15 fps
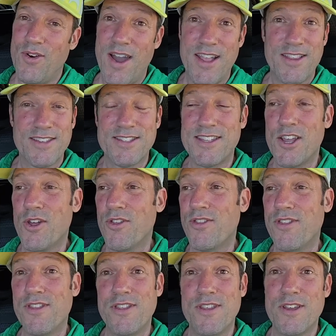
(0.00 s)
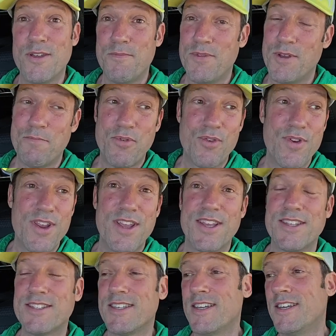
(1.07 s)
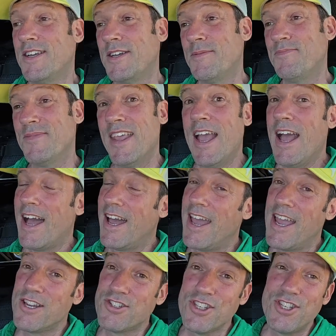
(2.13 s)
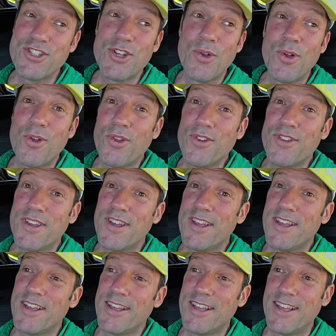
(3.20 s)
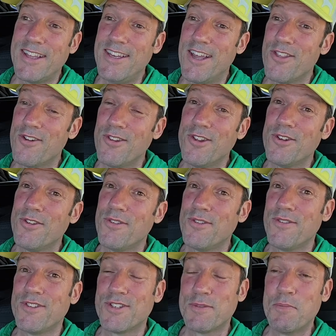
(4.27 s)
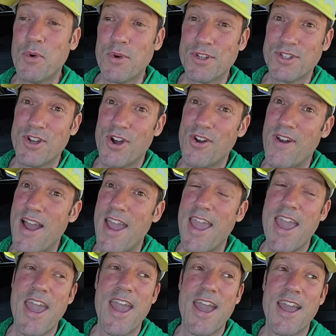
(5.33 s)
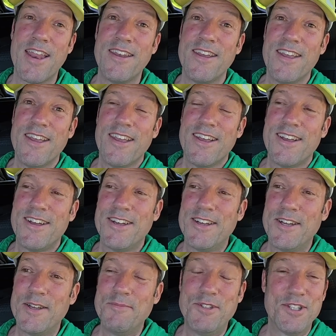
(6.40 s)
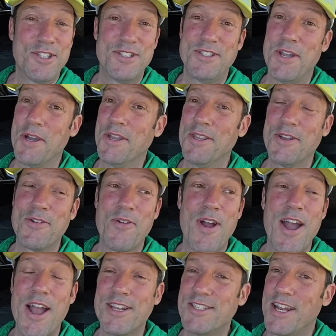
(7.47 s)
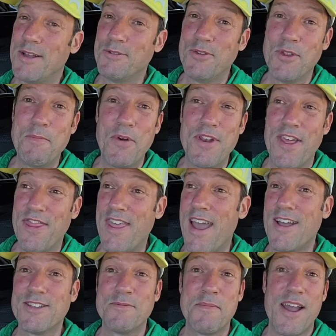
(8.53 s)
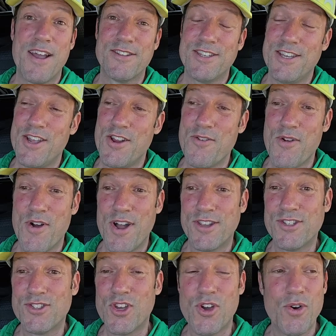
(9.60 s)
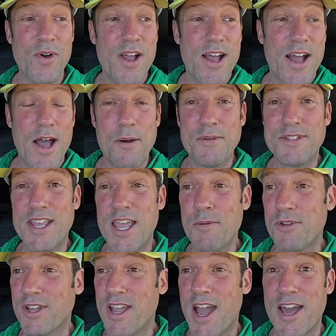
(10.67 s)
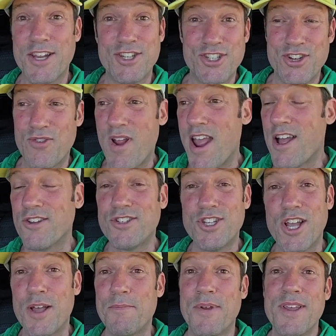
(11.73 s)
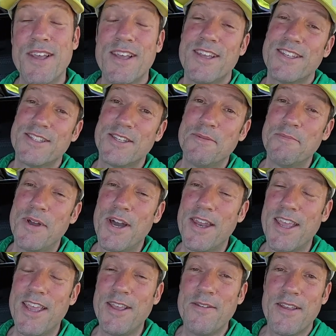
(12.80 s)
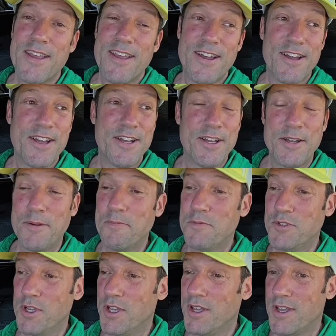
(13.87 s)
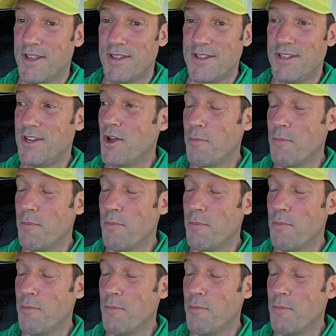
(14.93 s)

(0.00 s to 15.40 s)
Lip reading: had to sell the Prius. I actually sold another little sports car I had just stuck in the garage that I was only putting 1,000 miles a year on. So I was able to kind of scrounge up some money to, you